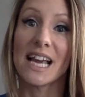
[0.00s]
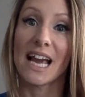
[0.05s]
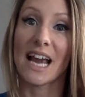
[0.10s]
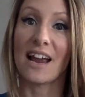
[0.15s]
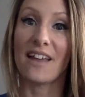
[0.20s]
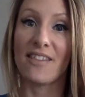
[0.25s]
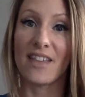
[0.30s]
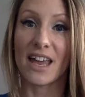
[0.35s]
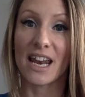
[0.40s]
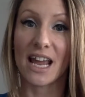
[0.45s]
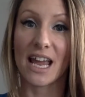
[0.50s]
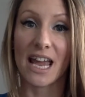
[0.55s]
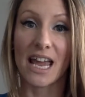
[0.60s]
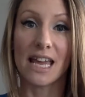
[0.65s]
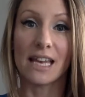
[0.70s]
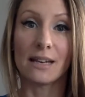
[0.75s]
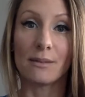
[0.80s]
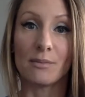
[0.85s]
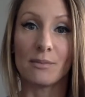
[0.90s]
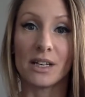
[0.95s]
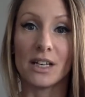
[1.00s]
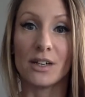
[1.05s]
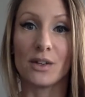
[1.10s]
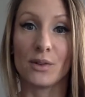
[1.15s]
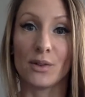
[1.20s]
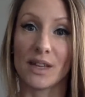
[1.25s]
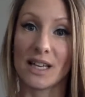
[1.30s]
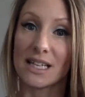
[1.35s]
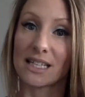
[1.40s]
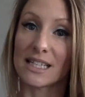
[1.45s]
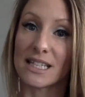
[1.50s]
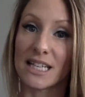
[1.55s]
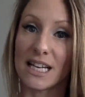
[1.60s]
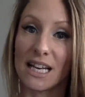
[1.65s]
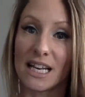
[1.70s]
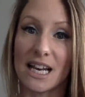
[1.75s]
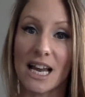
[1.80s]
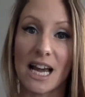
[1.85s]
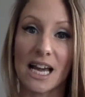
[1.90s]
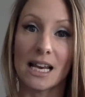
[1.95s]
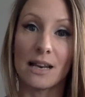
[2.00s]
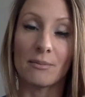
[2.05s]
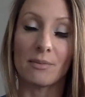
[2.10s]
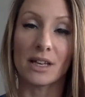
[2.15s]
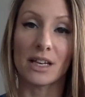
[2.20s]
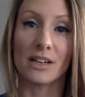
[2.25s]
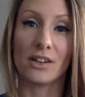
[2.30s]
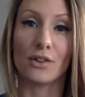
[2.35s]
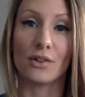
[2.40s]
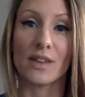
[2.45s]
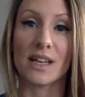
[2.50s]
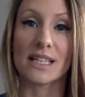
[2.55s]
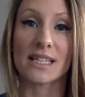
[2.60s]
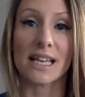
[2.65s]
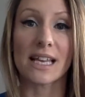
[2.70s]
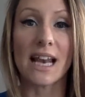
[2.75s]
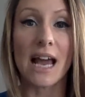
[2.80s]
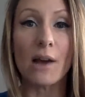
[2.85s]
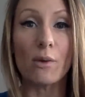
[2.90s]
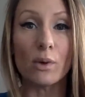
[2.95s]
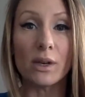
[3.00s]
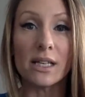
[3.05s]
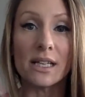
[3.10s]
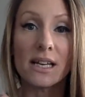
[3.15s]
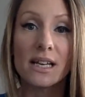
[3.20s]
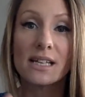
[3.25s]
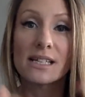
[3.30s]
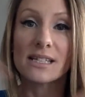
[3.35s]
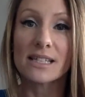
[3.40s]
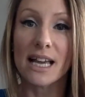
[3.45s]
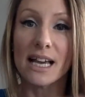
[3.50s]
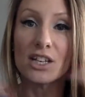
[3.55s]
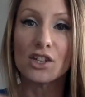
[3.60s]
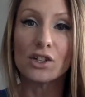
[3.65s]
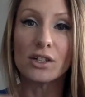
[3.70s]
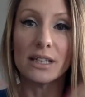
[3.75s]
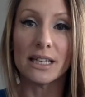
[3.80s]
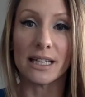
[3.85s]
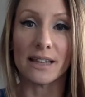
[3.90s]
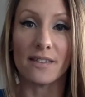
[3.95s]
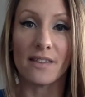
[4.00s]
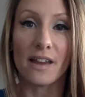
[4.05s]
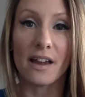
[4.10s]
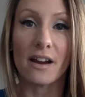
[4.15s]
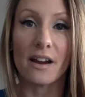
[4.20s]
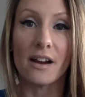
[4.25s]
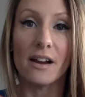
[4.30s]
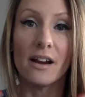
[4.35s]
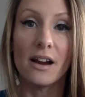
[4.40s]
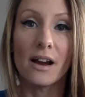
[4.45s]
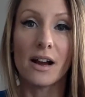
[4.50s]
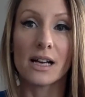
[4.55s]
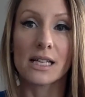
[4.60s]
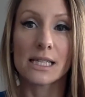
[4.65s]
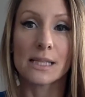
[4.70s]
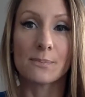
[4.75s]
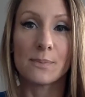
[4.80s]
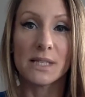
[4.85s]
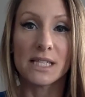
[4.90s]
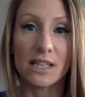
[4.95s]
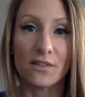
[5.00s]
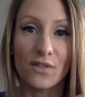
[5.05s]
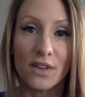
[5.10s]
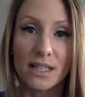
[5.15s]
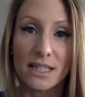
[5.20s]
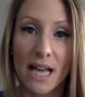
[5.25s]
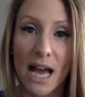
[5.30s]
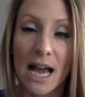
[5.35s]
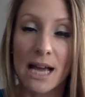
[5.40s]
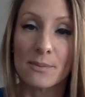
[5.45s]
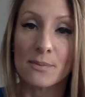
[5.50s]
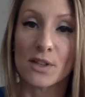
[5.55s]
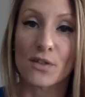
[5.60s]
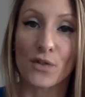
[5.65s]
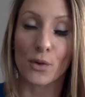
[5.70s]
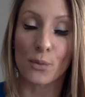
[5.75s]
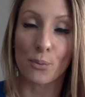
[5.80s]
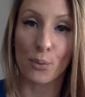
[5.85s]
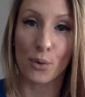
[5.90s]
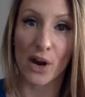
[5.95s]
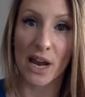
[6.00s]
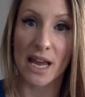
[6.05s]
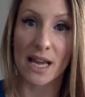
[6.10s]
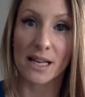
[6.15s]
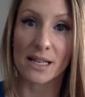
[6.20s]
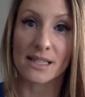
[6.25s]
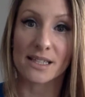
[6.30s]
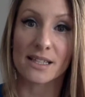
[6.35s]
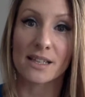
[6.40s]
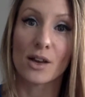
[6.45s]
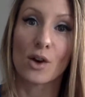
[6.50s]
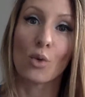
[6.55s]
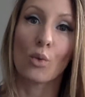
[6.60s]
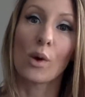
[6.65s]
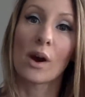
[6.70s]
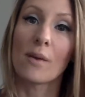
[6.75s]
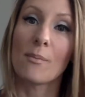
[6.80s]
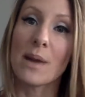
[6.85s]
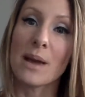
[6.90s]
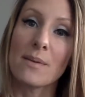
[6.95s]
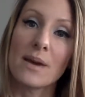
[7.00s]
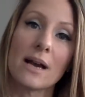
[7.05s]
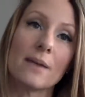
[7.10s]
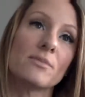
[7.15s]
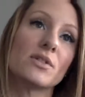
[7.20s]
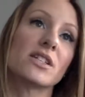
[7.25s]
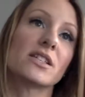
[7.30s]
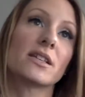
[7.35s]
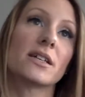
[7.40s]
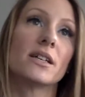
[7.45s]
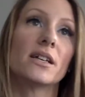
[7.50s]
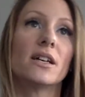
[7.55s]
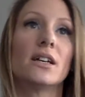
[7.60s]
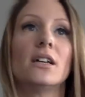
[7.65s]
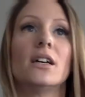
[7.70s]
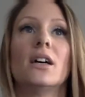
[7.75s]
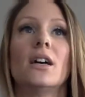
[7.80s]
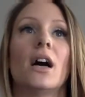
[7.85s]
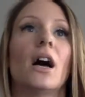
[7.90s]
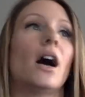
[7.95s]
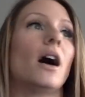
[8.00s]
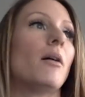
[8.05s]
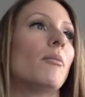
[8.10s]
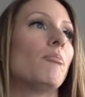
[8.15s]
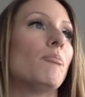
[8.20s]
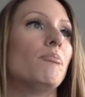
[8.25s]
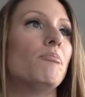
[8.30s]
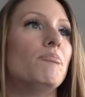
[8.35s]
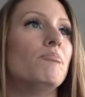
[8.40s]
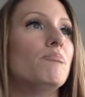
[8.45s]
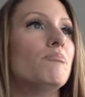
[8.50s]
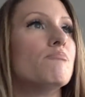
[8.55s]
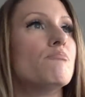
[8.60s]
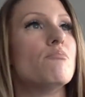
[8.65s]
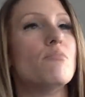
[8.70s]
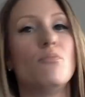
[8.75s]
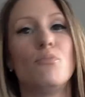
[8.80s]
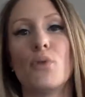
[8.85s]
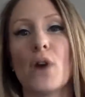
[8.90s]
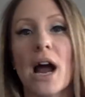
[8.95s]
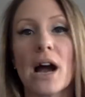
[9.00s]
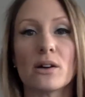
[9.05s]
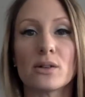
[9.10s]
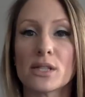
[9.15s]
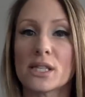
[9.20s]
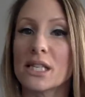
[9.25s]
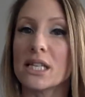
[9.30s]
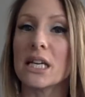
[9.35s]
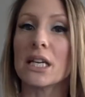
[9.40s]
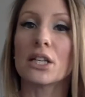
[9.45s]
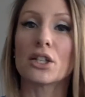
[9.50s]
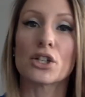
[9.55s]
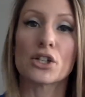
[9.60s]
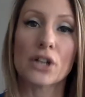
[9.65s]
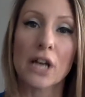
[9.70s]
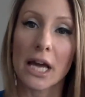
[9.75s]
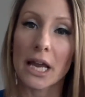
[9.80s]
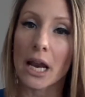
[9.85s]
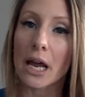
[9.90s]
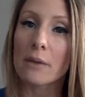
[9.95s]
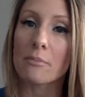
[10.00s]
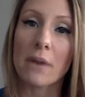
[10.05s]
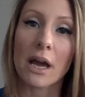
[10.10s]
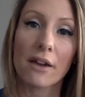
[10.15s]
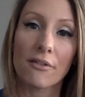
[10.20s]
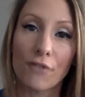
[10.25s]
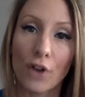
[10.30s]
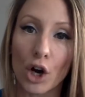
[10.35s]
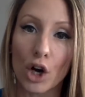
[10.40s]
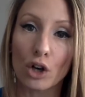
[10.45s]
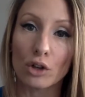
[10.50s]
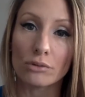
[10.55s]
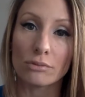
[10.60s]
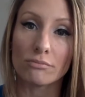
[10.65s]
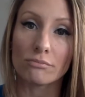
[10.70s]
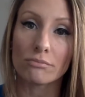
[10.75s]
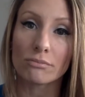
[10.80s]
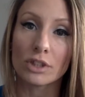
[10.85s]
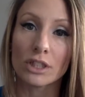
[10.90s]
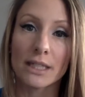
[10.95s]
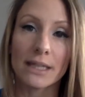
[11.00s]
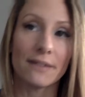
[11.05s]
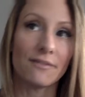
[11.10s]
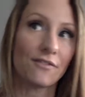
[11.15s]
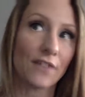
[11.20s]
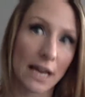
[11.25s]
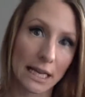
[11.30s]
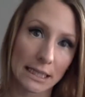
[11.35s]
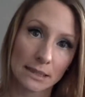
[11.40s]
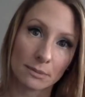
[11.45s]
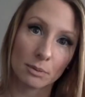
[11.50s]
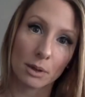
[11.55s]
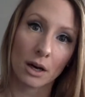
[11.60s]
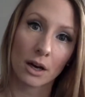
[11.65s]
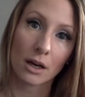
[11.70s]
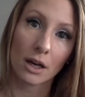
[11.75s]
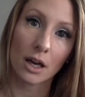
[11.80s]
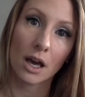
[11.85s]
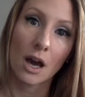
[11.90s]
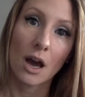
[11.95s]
And then at 8, I'm going to do this. And at 9, I'm going to do this. And I would schedule in there specific times breaks where maybe I'm just going to browse the internet on my phone, look at Facebook.